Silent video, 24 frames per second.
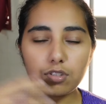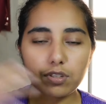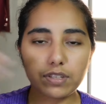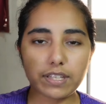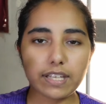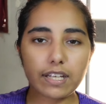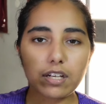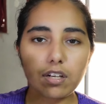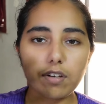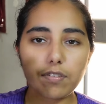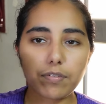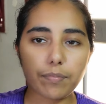So
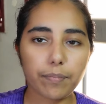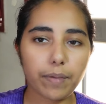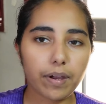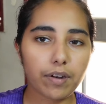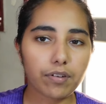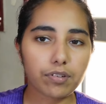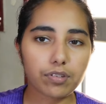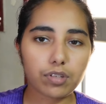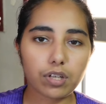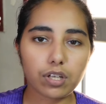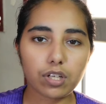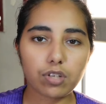think of a
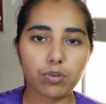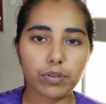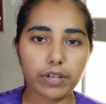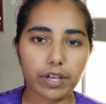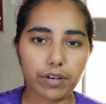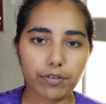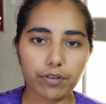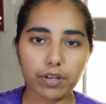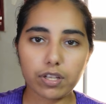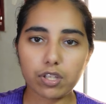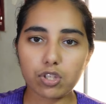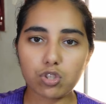marathoner who
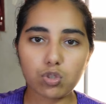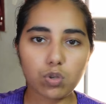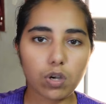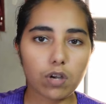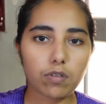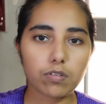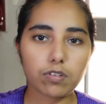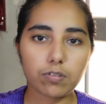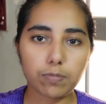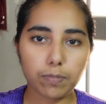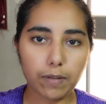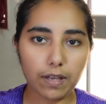can run 2
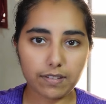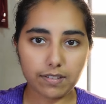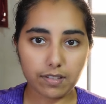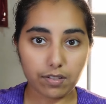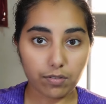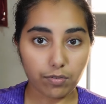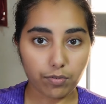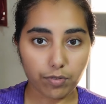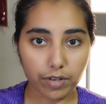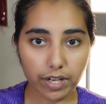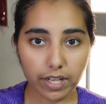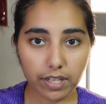hours plus
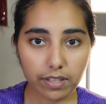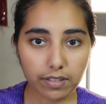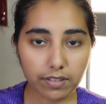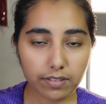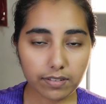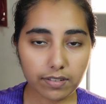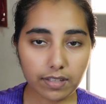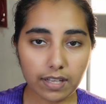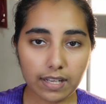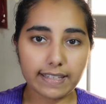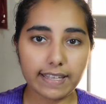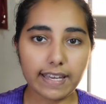in a
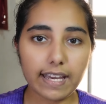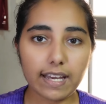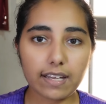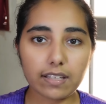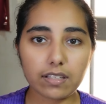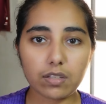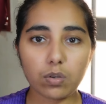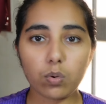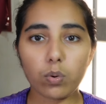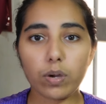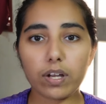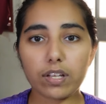race. They
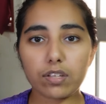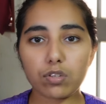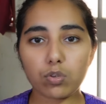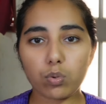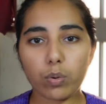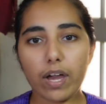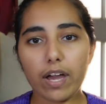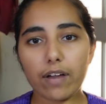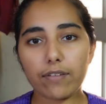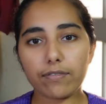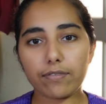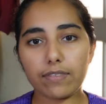are the ones
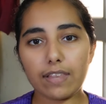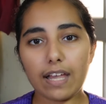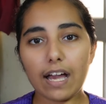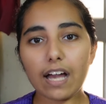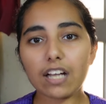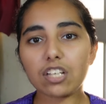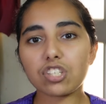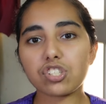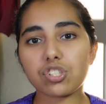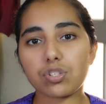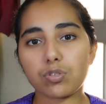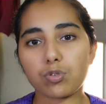who have
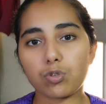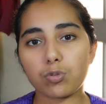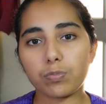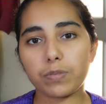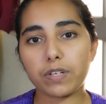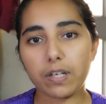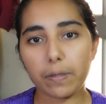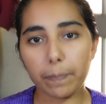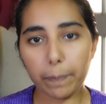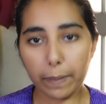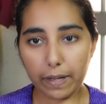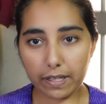large
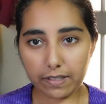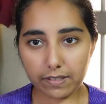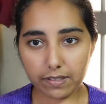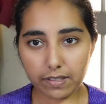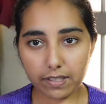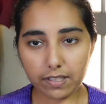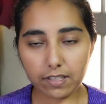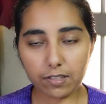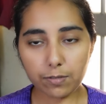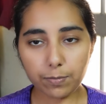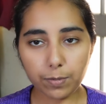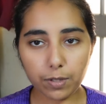aerobic
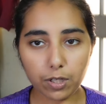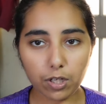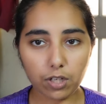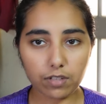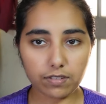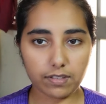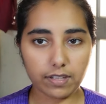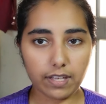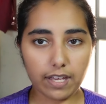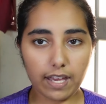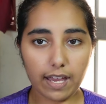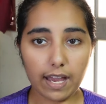capacities
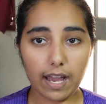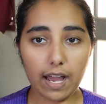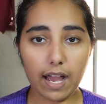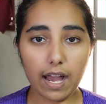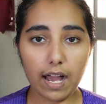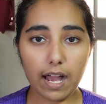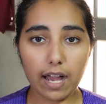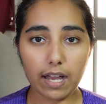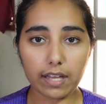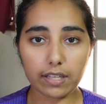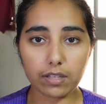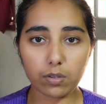because they
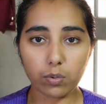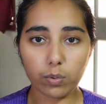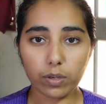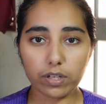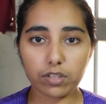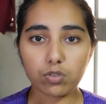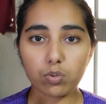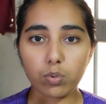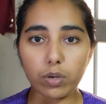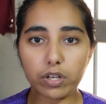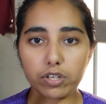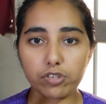are the
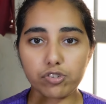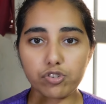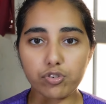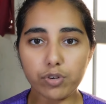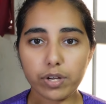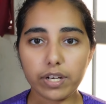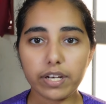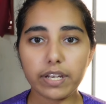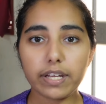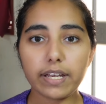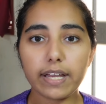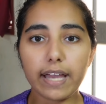ones who are
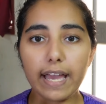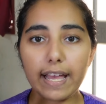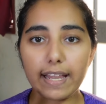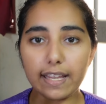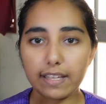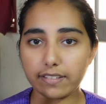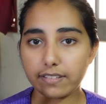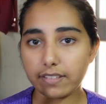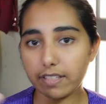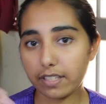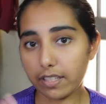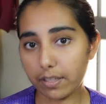training
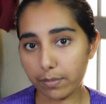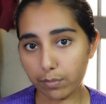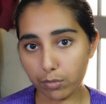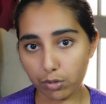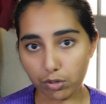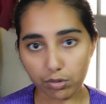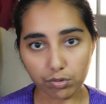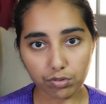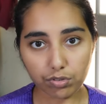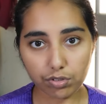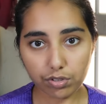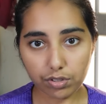LSD the
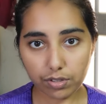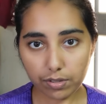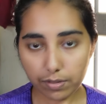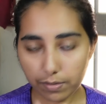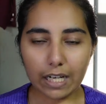most.